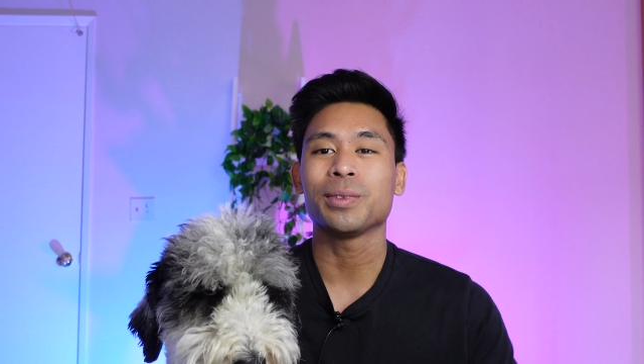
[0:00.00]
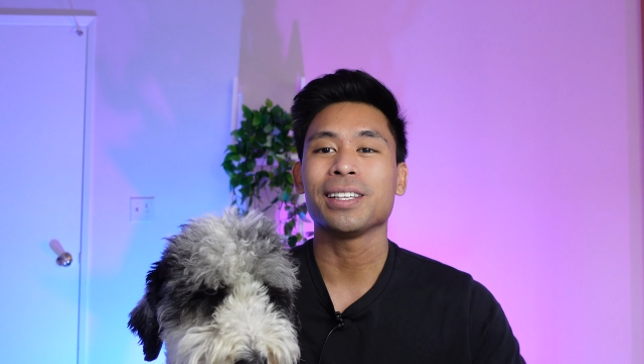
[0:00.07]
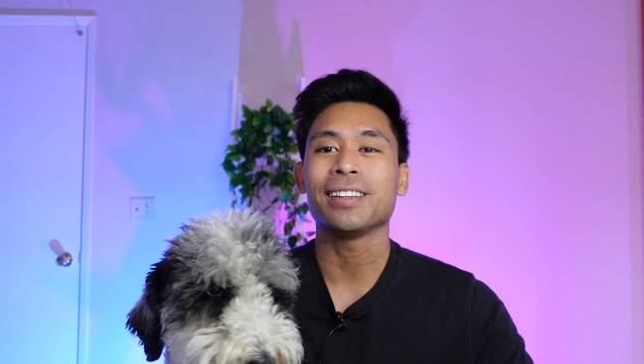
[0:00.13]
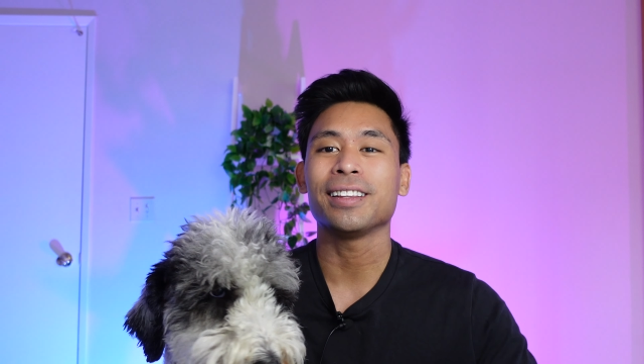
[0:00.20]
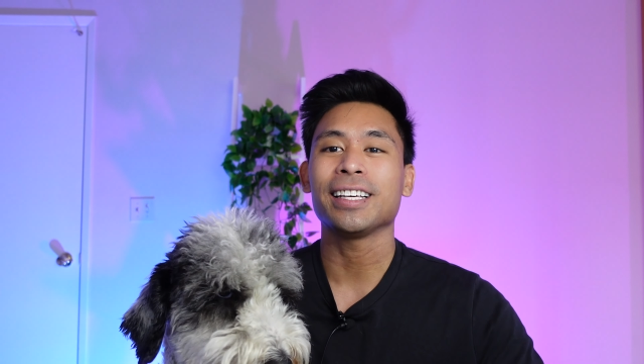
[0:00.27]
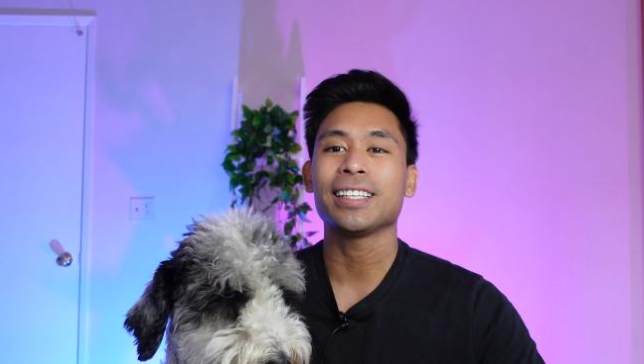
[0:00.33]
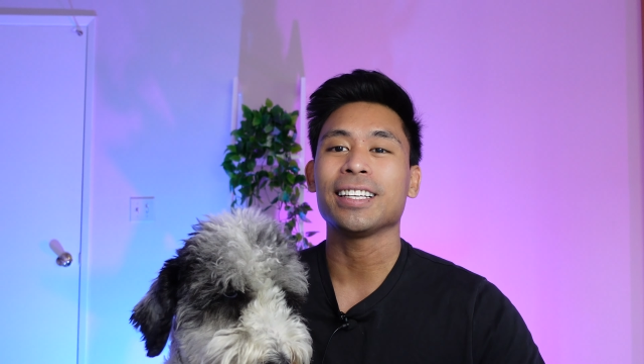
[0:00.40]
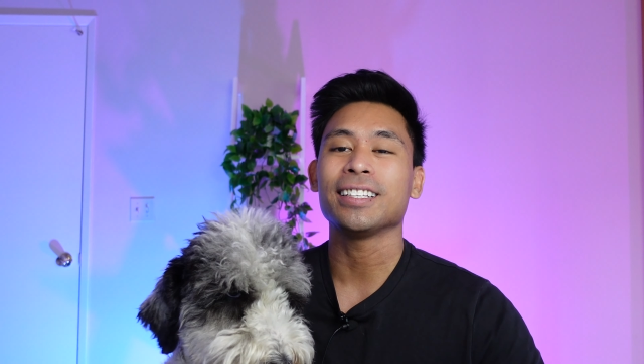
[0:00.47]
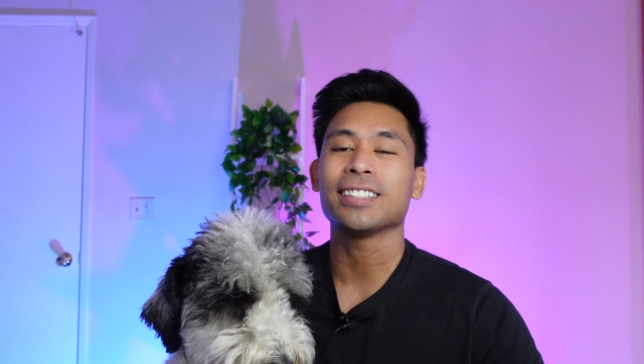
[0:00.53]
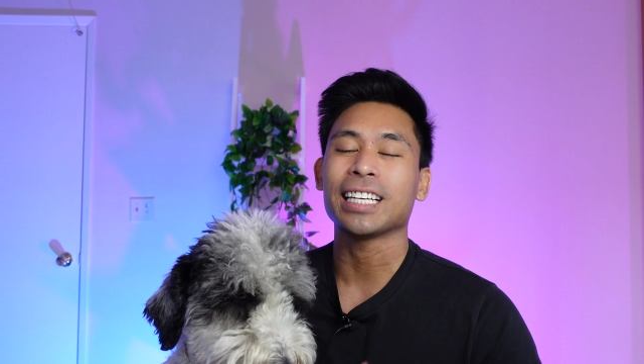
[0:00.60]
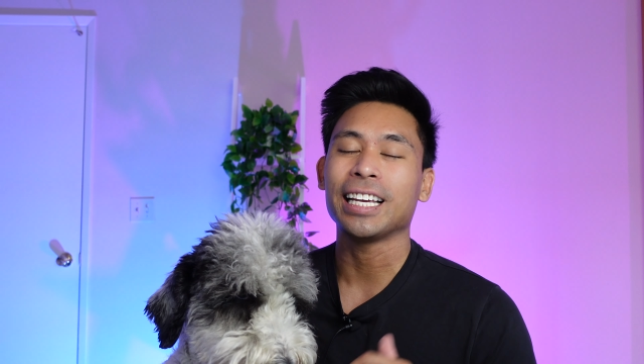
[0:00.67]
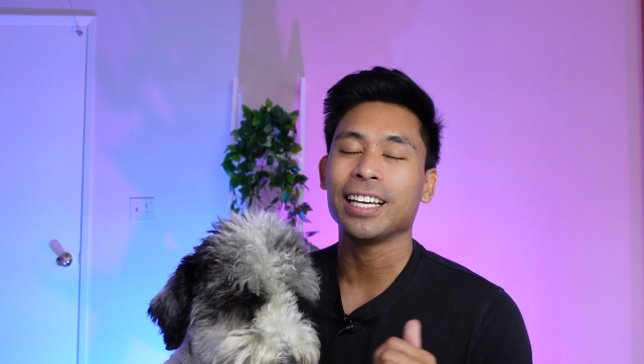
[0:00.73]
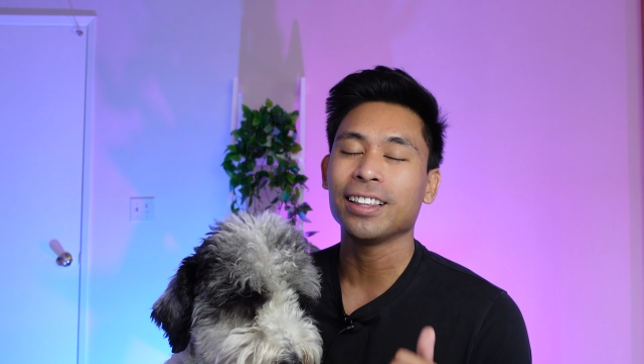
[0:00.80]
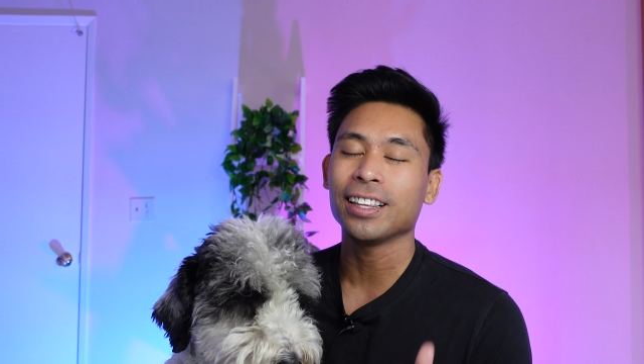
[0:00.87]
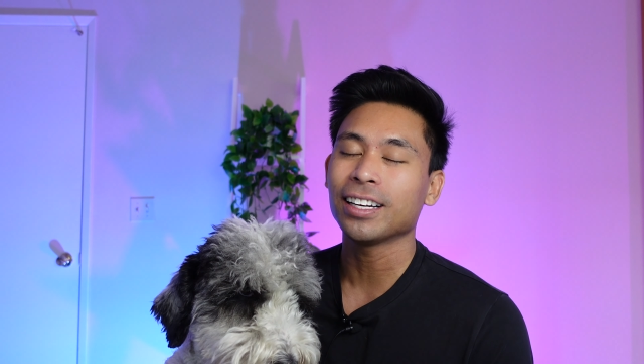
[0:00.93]
the link is
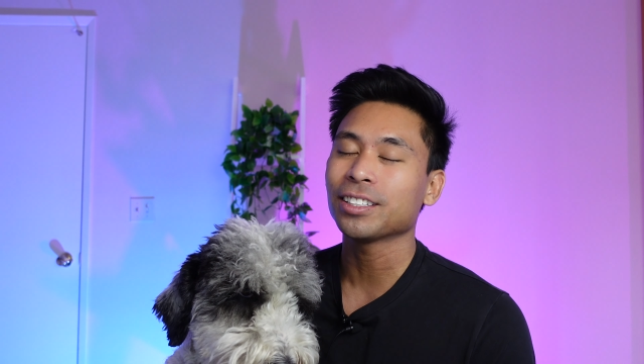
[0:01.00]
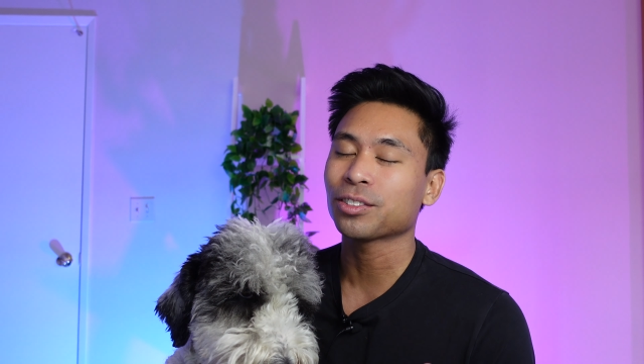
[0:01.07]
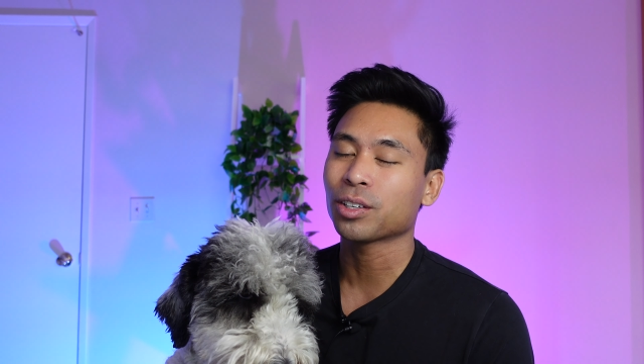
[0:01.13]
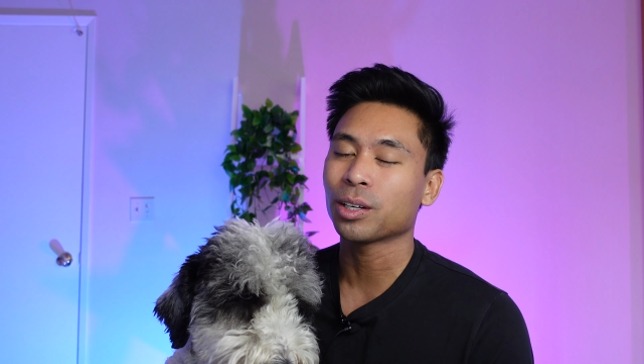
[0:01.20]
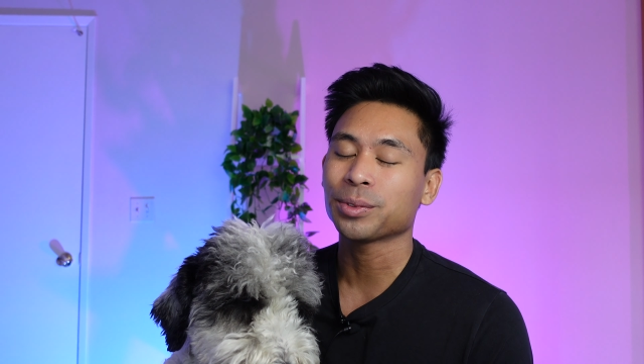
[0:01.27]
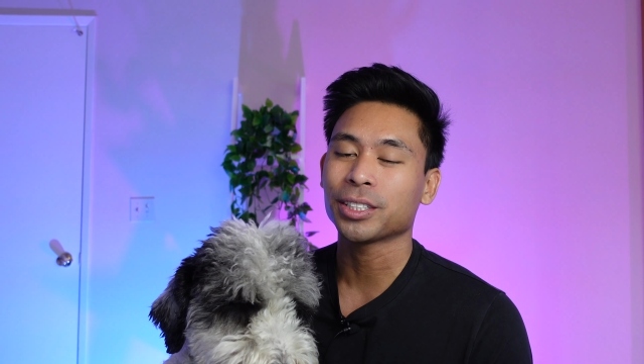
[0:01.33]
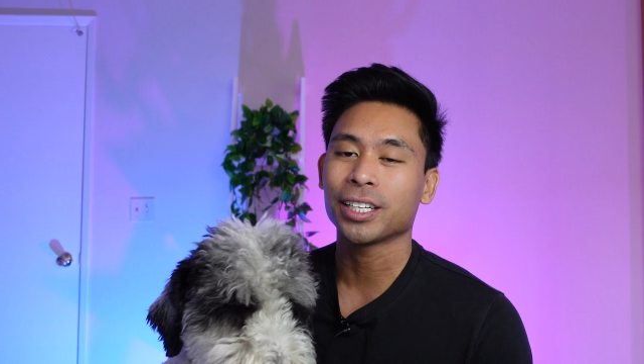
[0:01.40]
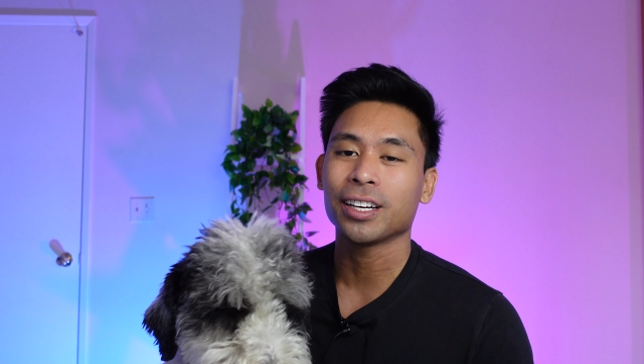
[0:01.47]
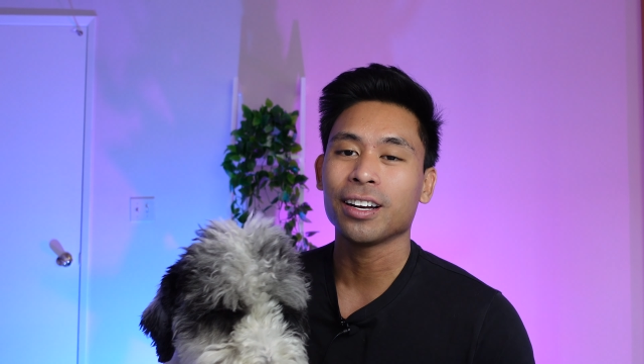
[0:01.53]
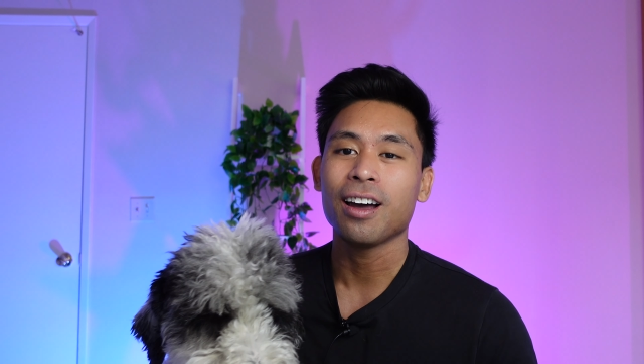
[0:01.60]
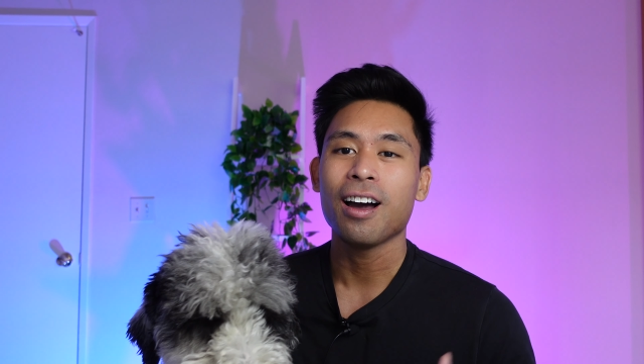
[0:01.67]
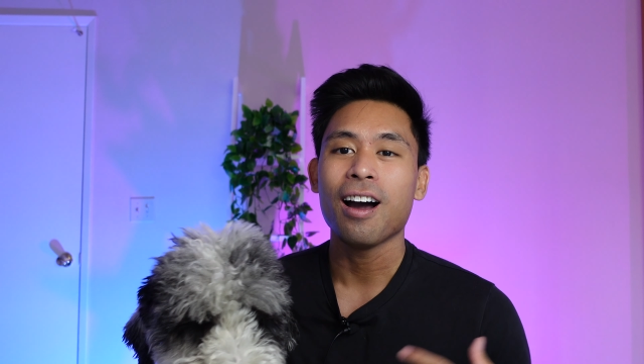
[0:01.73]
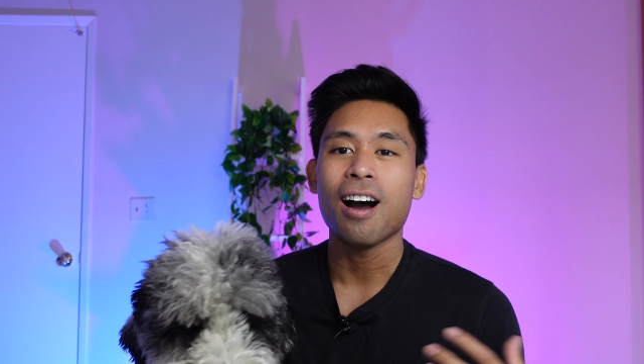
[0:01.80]
in the description.